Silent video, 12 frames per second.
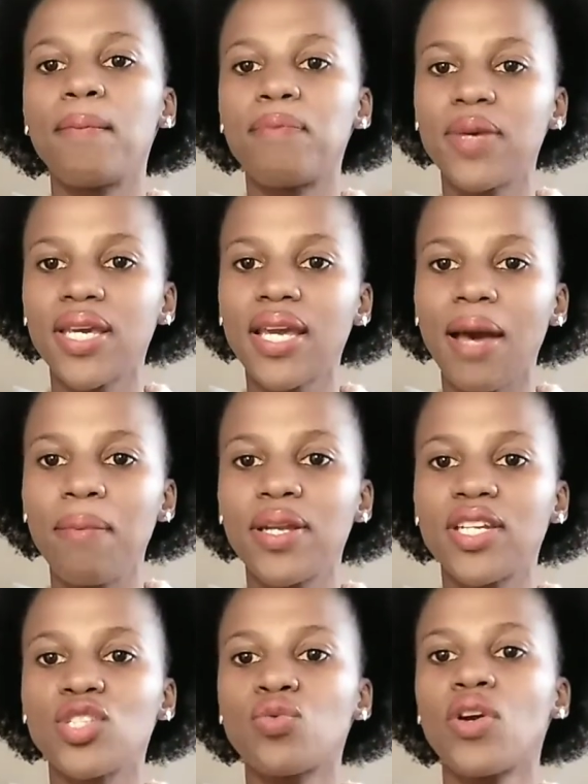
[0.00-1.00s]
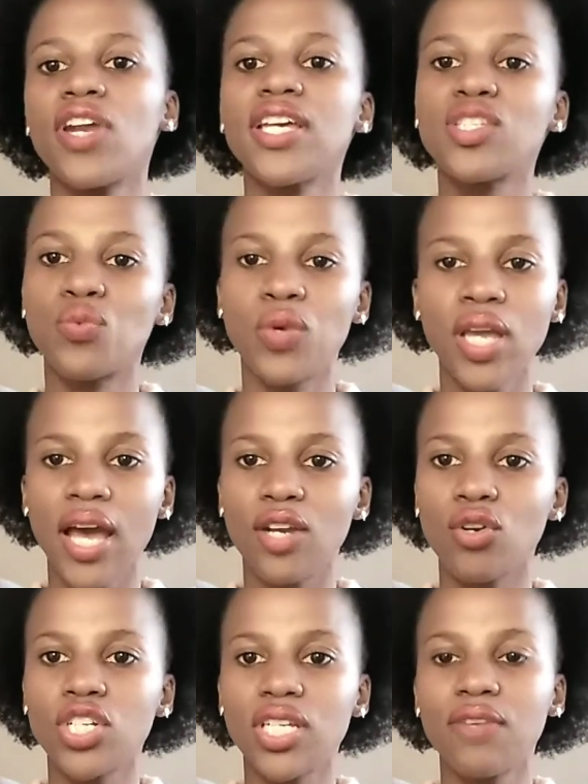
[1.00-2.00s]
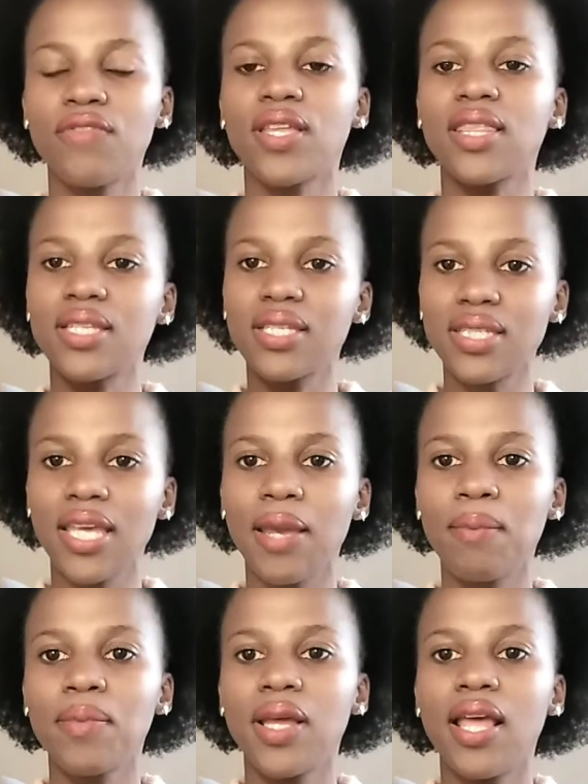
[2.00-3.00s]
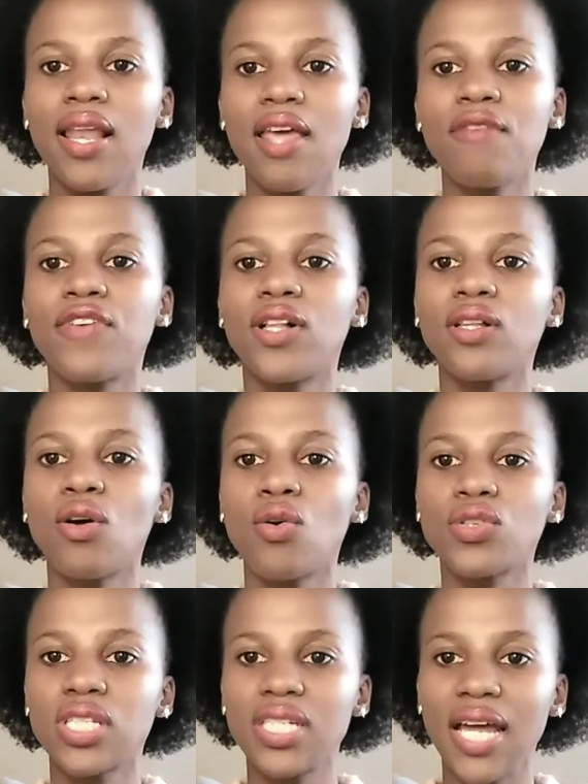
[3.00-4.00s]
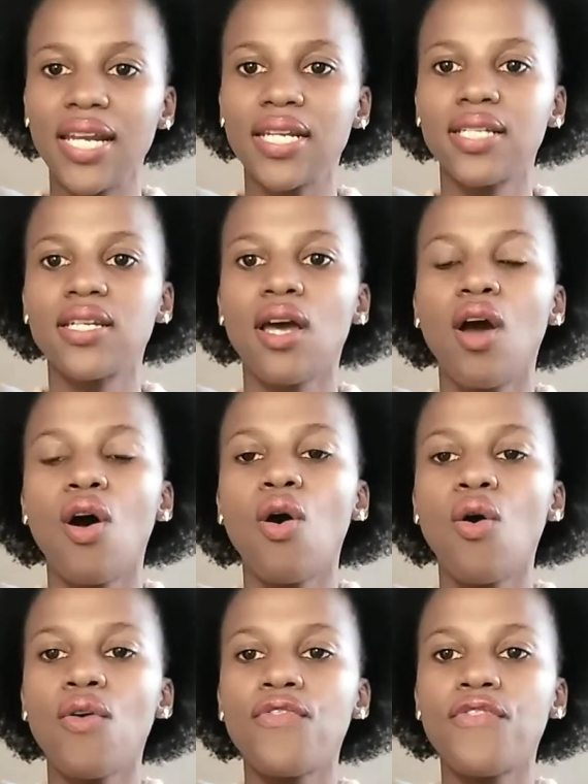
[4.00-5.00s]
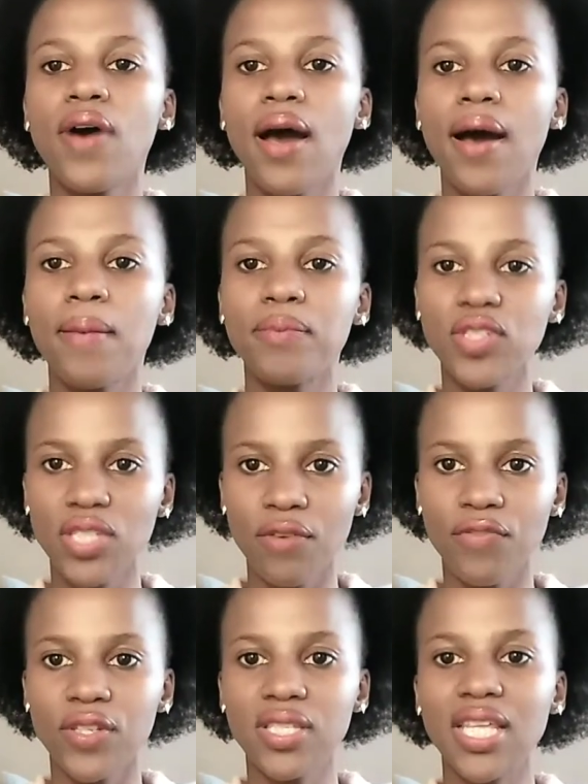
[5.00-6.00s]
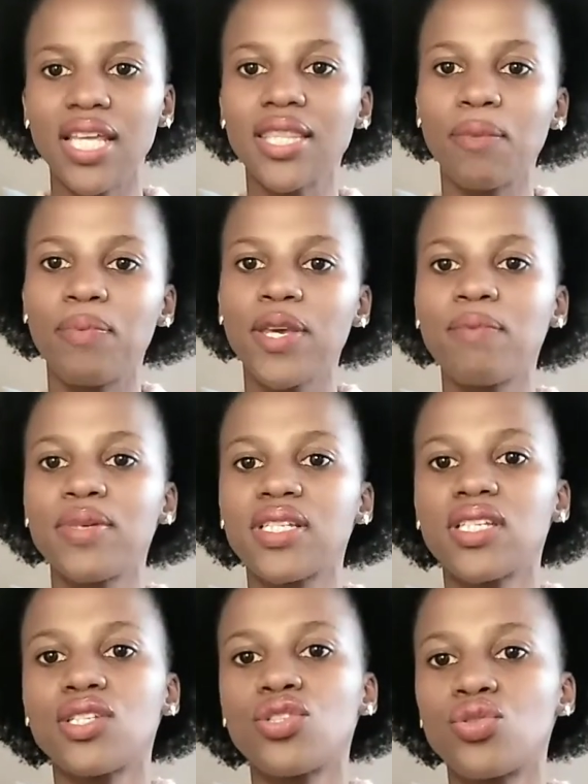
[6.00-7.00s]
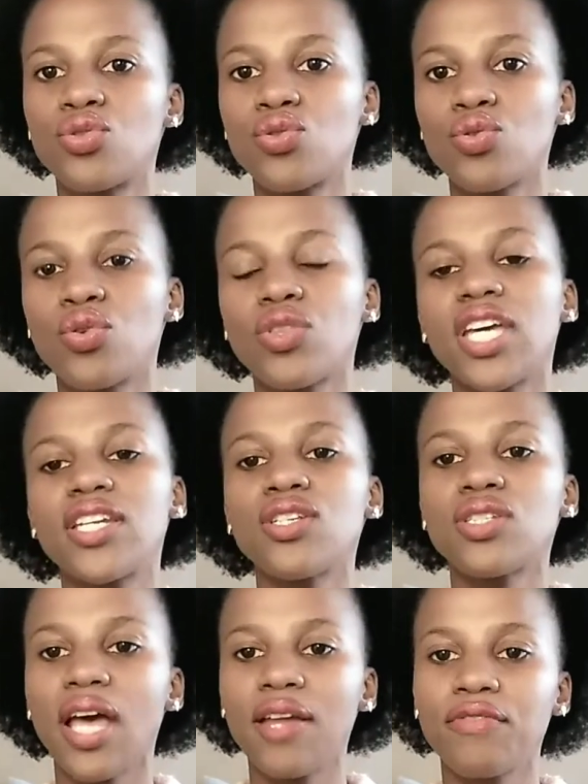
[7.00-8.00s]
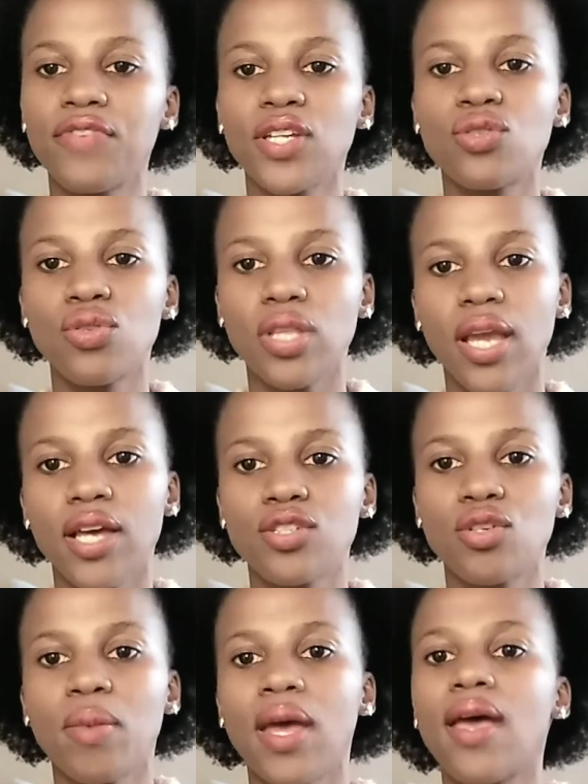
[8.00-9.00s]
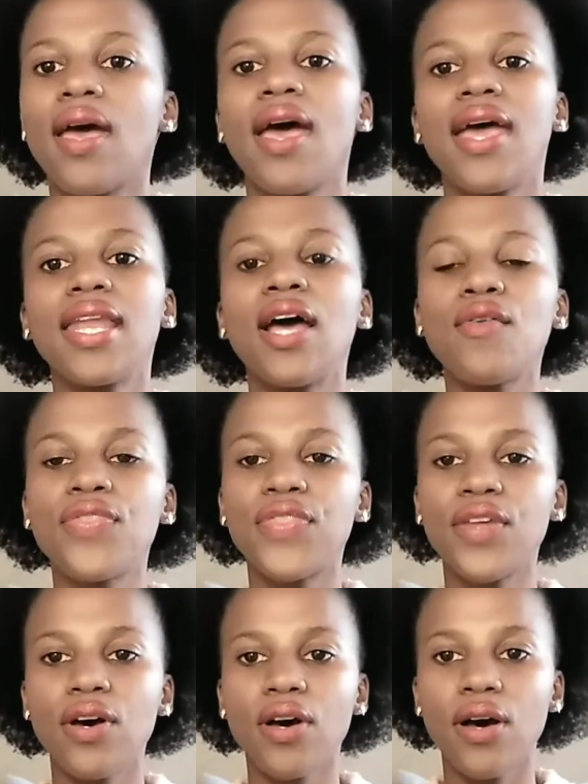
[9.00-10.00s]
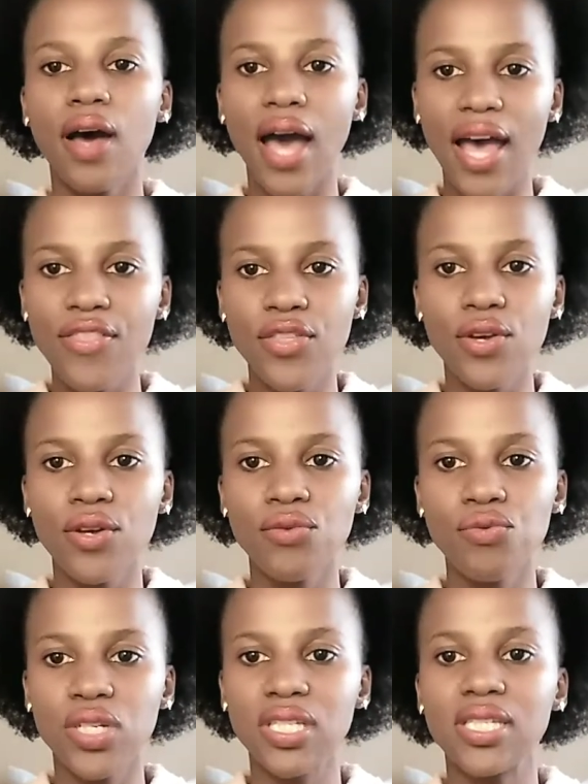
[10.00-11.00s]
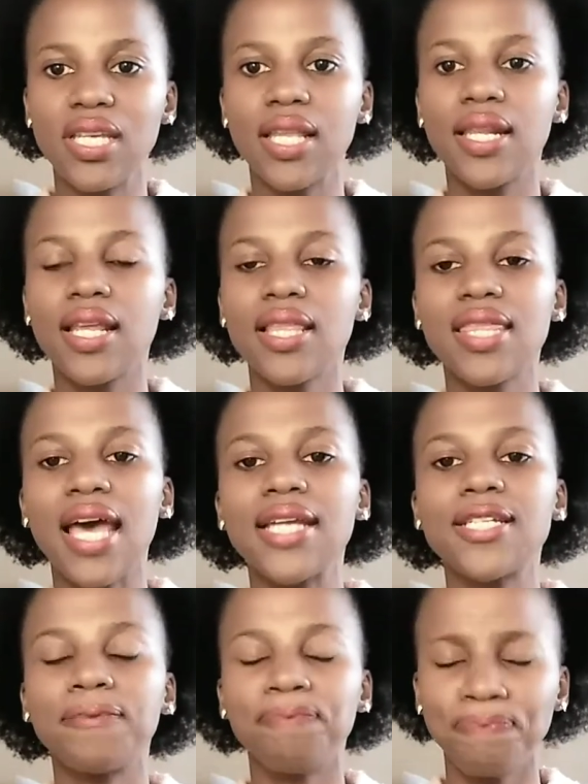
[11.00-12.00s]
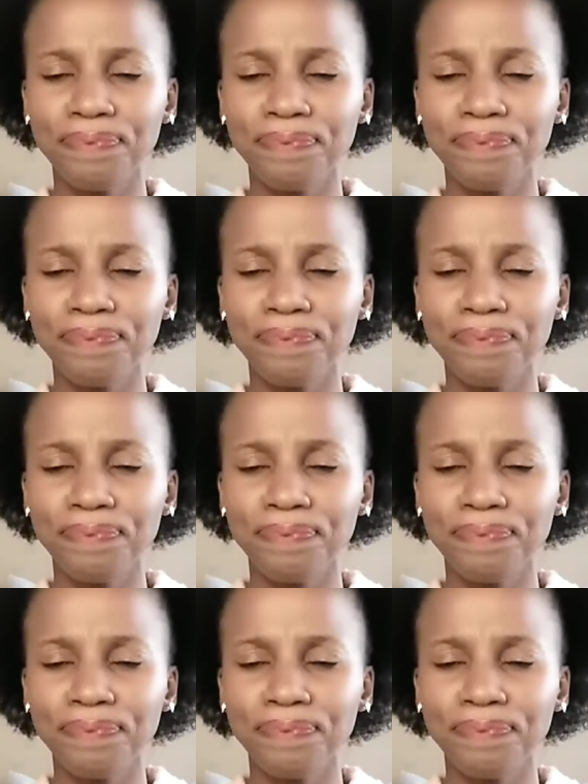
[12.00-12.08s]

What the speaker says: big companies, whereas we are not giving the same level or standard of service that the big businesses do. That is unfair to the customer. Now, the other reason that